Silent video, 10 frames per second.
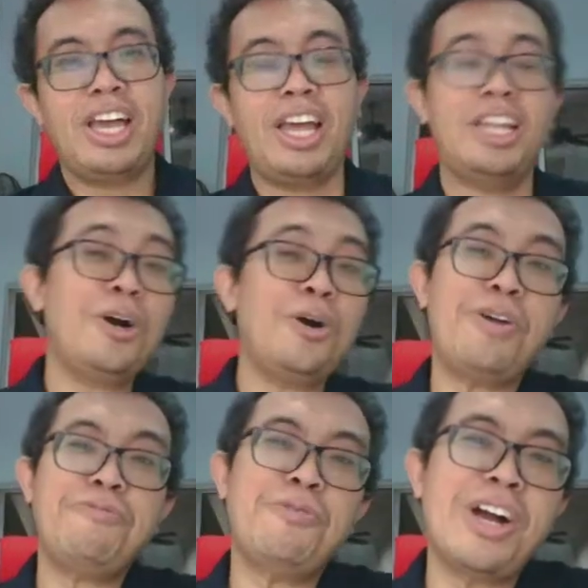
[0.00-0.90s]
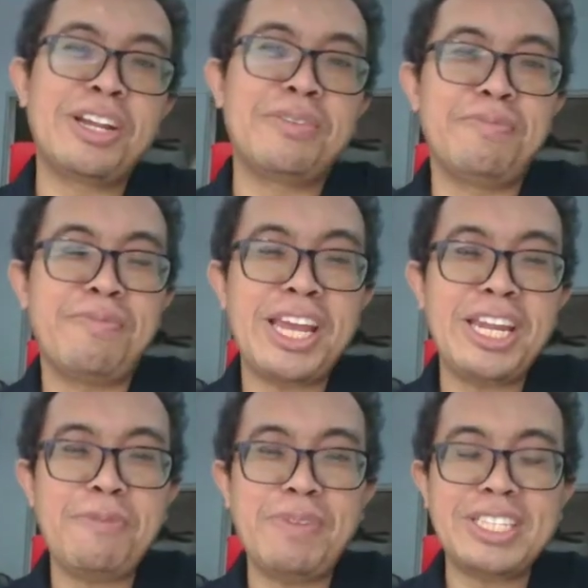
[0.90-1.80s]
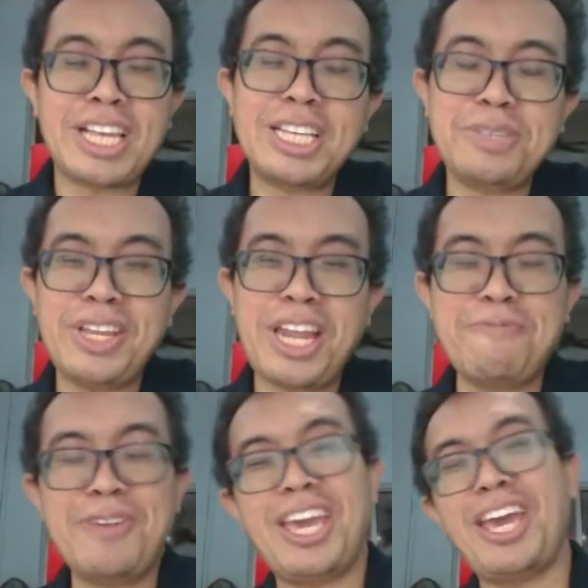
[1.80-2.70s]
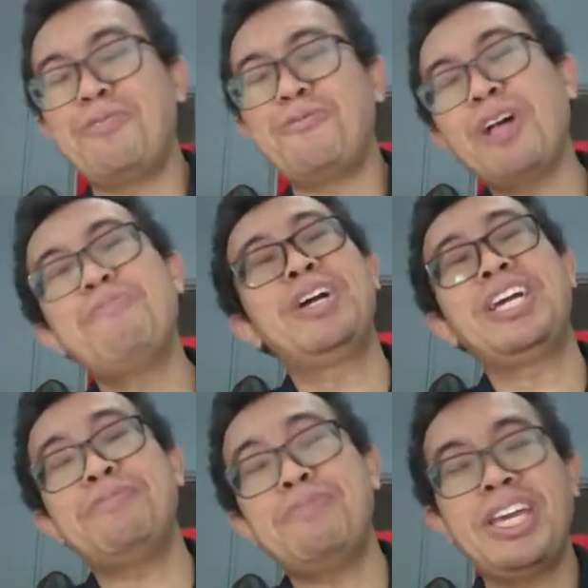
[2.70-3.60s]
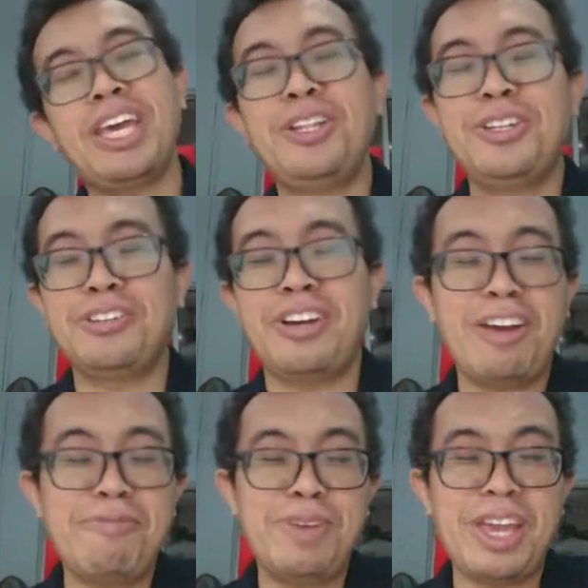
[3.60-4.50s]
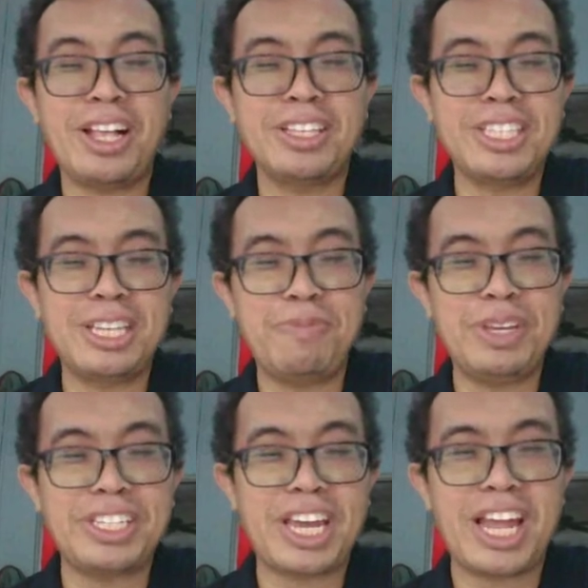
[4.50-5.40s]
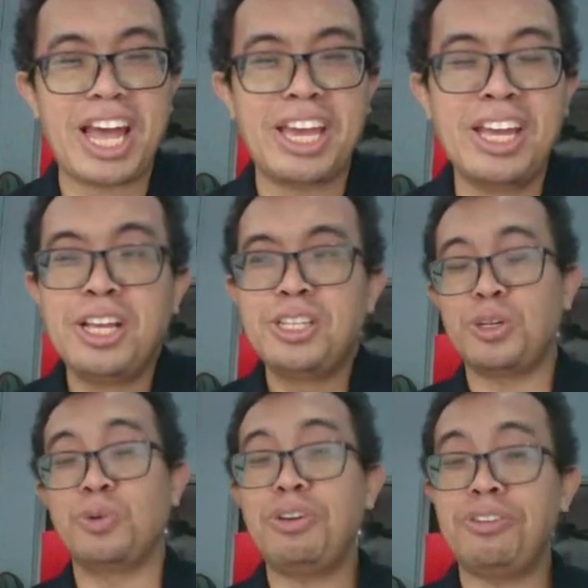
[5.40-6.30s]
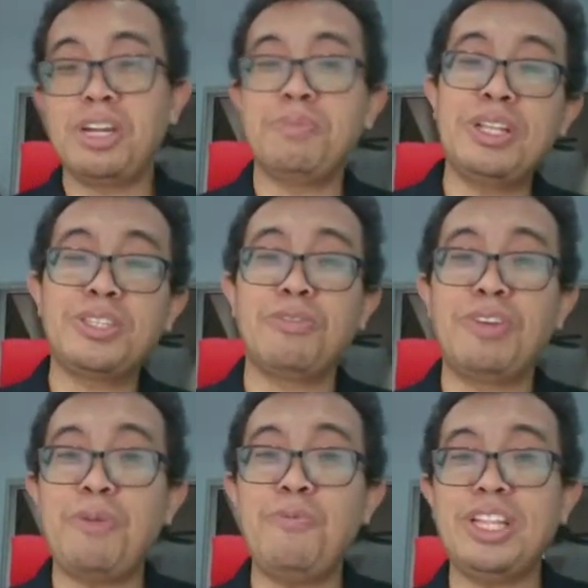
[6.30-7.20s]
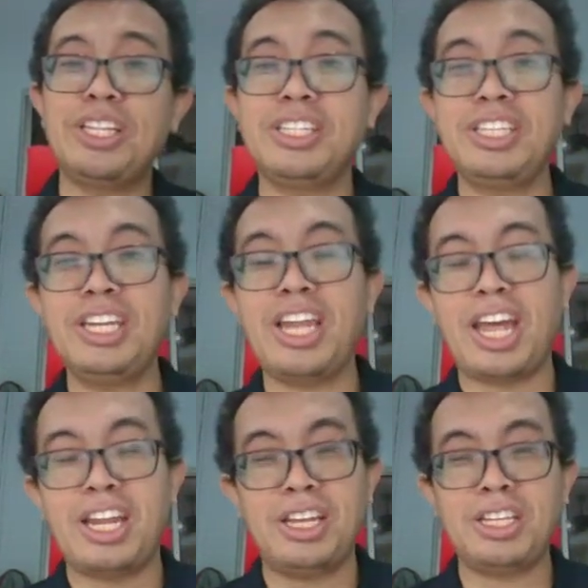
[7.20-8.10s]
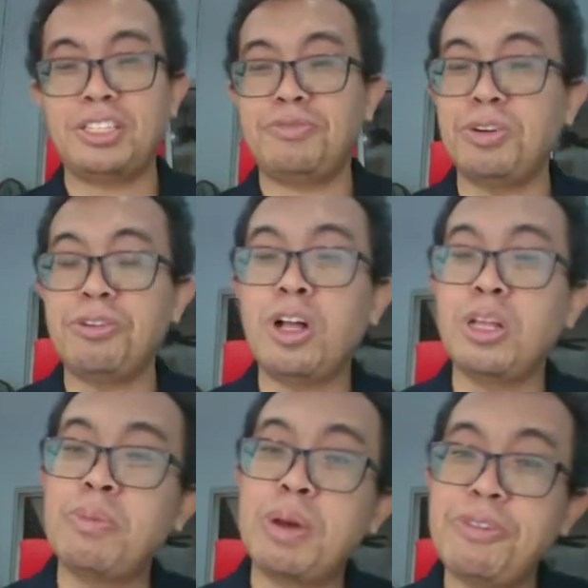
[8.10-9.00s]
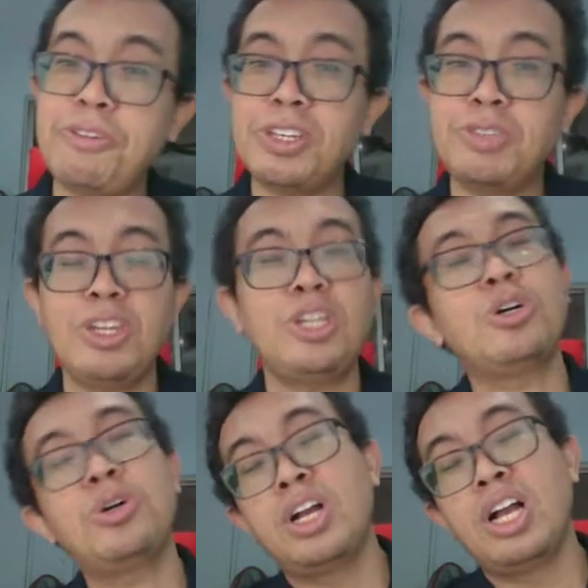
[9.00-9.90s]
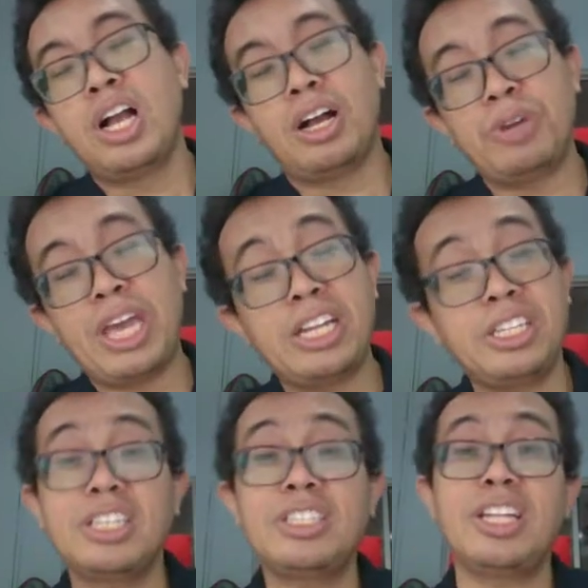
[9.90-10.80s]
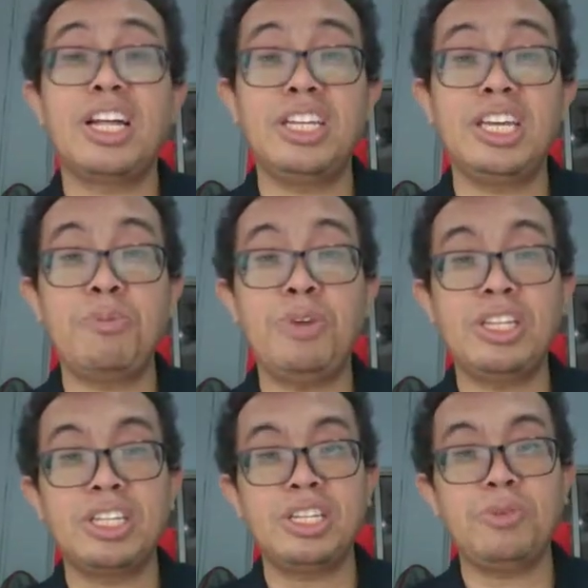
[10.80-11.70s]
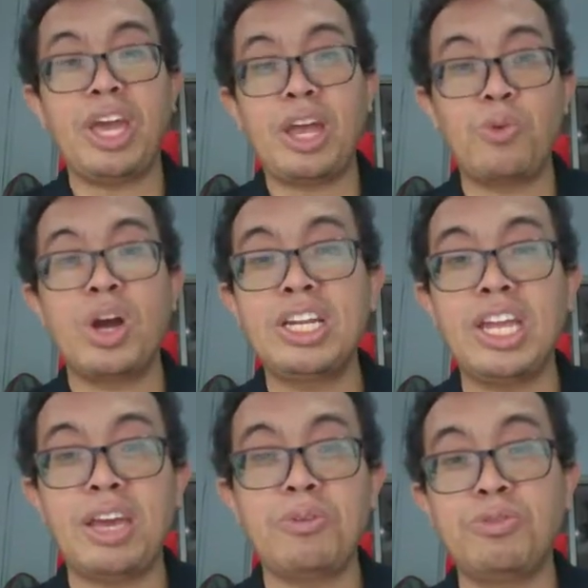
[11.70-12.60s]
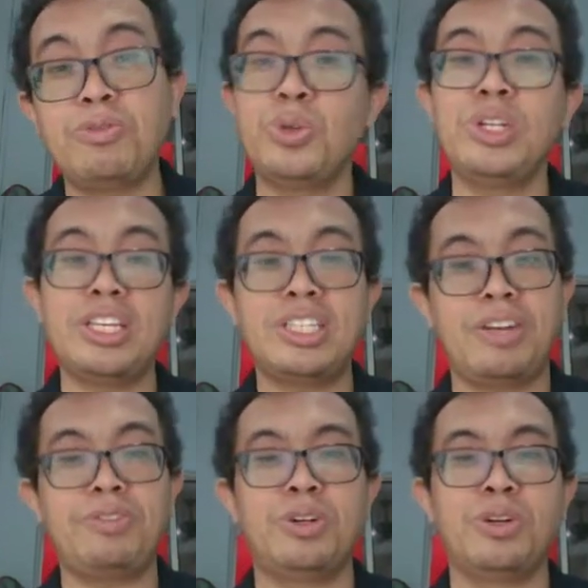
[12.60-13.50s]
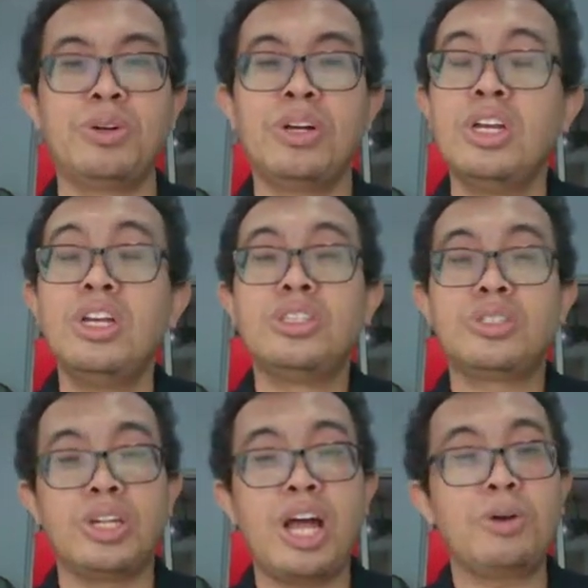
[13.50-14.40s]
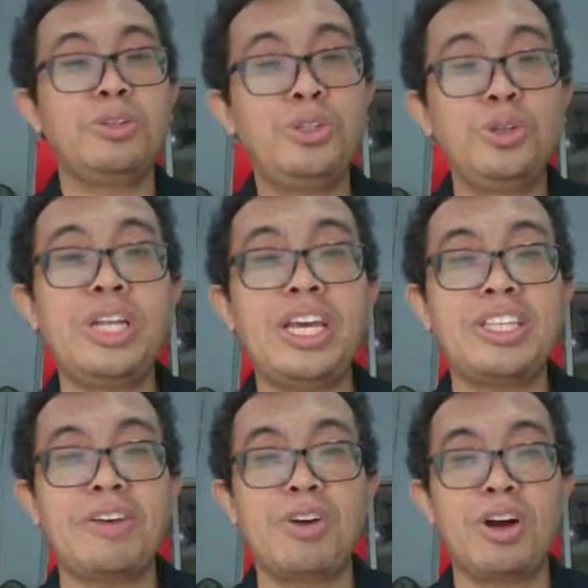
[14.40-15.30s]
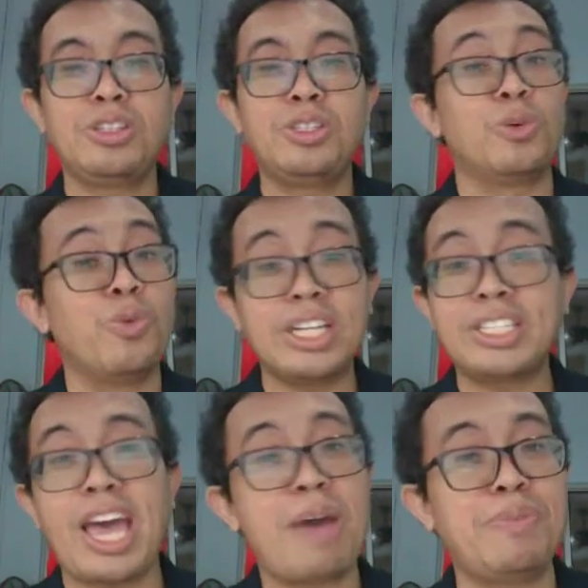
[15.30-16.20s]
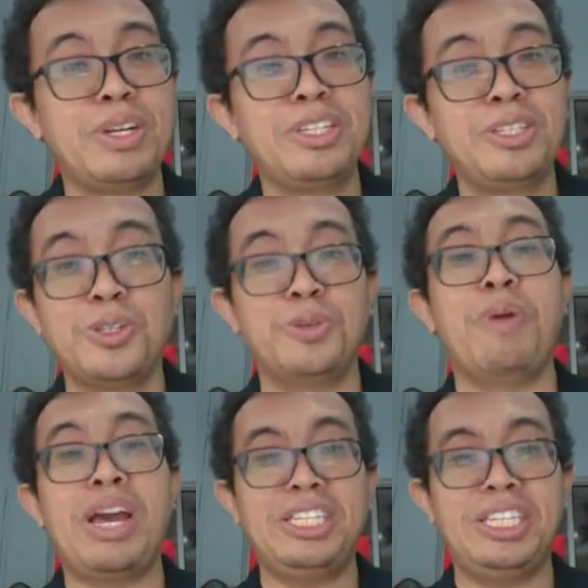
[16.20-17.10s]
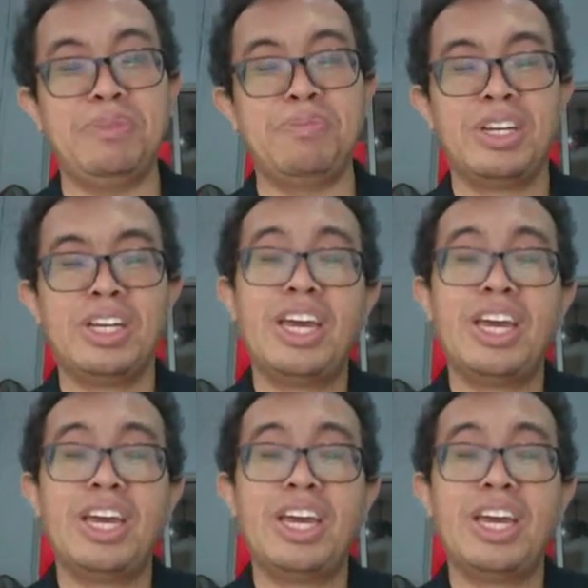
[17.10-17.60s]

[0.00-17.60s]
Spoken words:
Hello everyone, my name is Azmin MK and welcome again to FPL Sleepy Jedi. So we're in the midst of Game Week 13 and as if you recall in my previous video, we had just started Game Week 13, we had 1 day with 2 days left to go. So now 2 days have gone, so what's happened to my team?